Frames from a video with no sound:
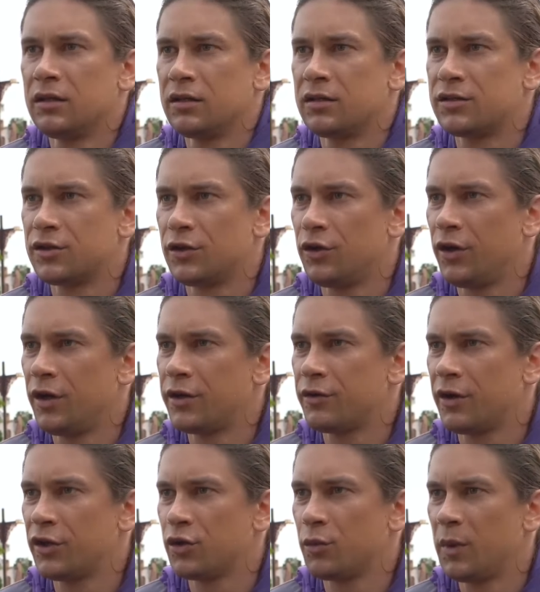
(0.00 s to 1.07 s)
so i
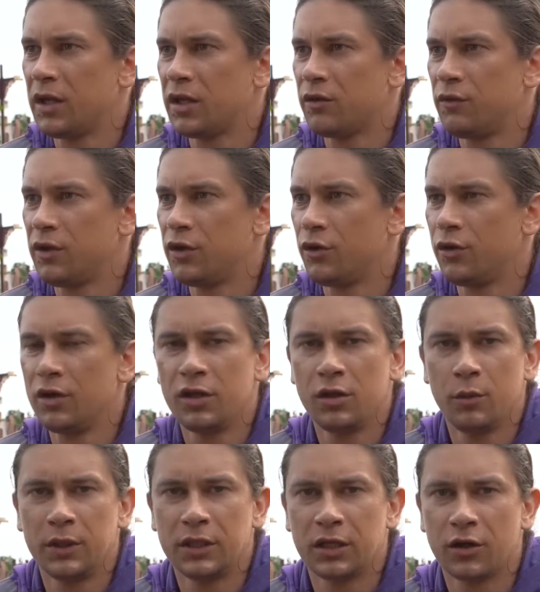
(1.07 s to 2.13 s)
try to make a video a
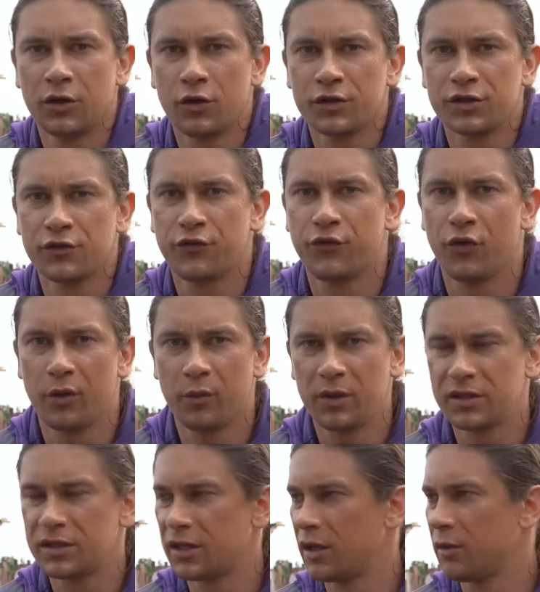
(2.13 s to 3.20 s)
little bit in another
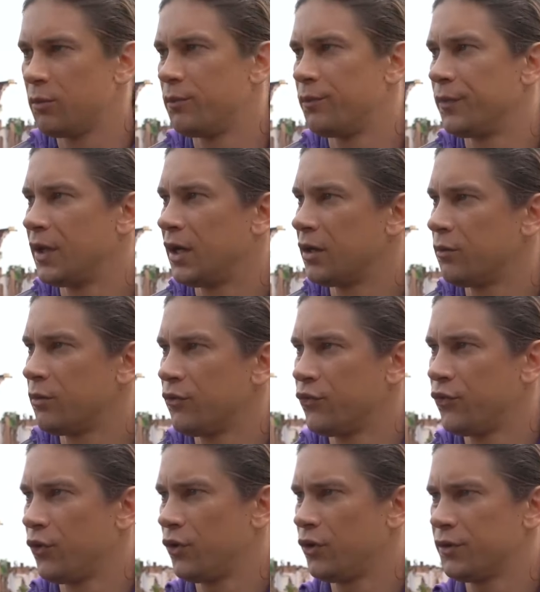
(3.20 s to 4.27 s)
format than i've done
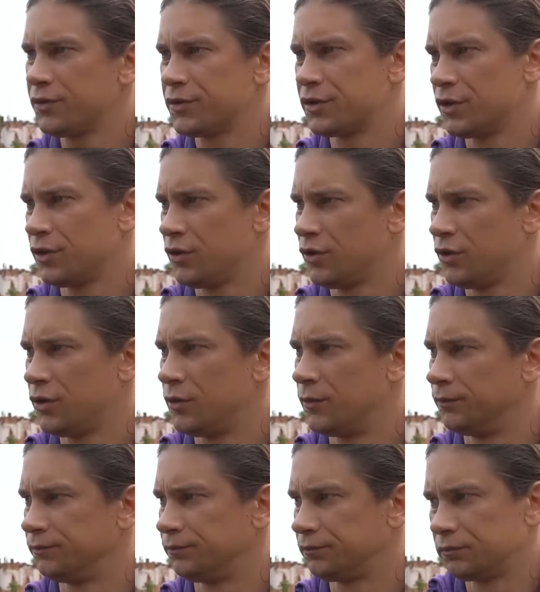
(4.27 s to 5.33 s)
before so
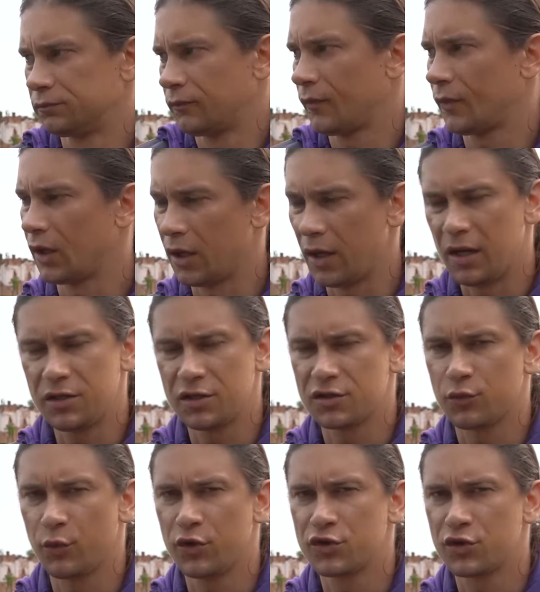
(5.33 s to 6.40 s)
i
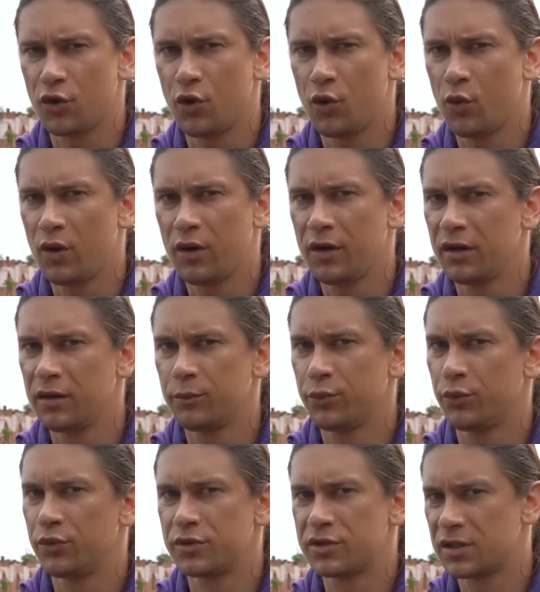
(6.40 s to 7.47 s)
just voice over and
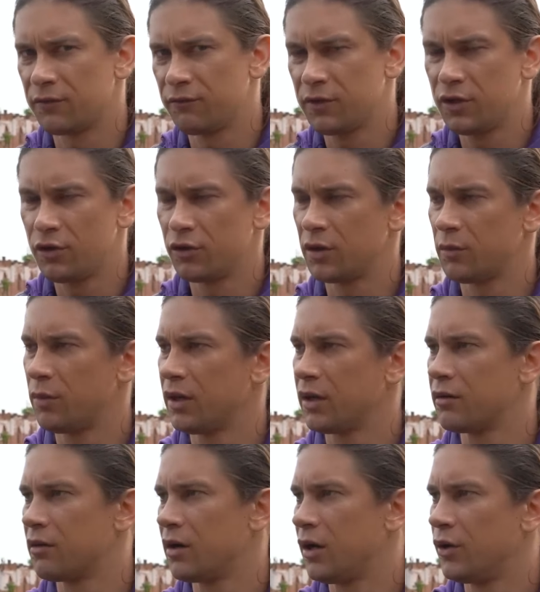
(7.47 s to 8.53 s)
put some video on the
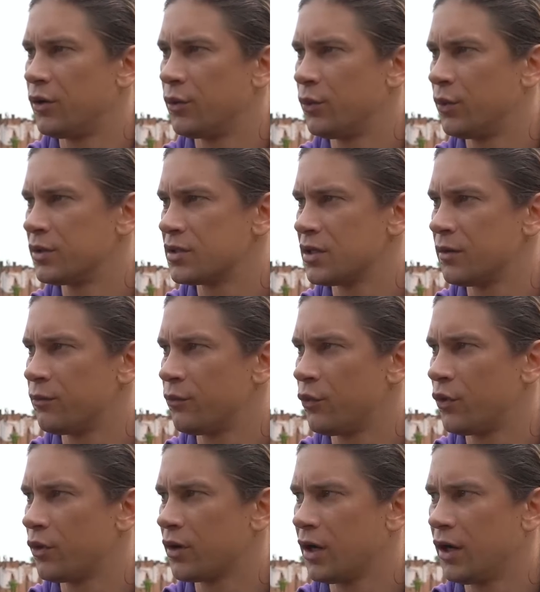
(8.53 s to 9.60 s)
background with some
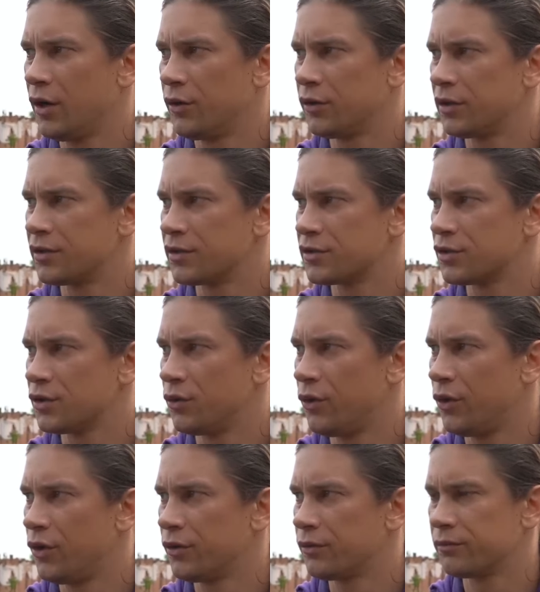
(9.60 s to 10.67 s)
workout and so
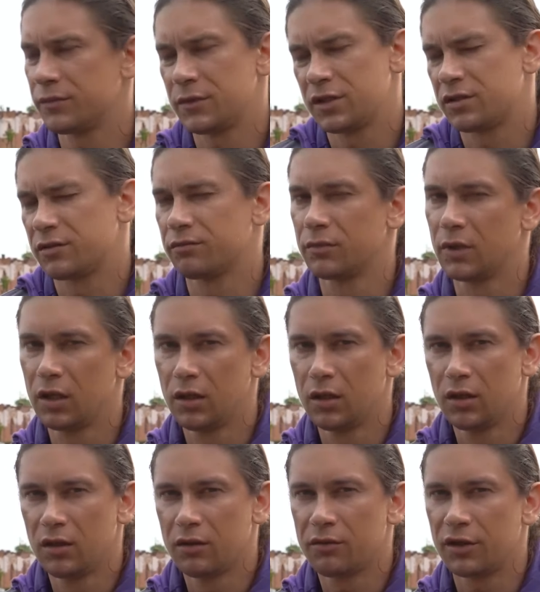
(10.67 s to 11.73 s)
on just
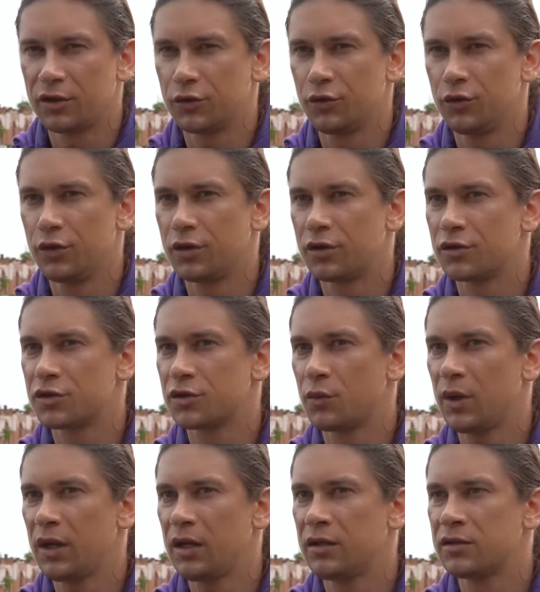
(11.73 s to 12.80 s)
try to do it another
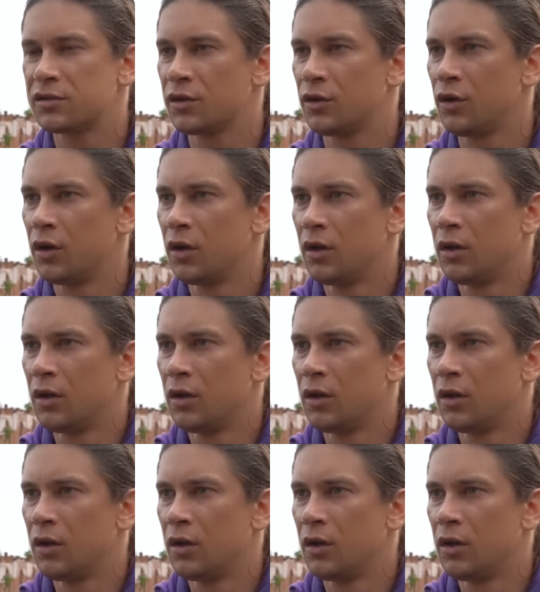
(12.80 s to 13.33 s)
way so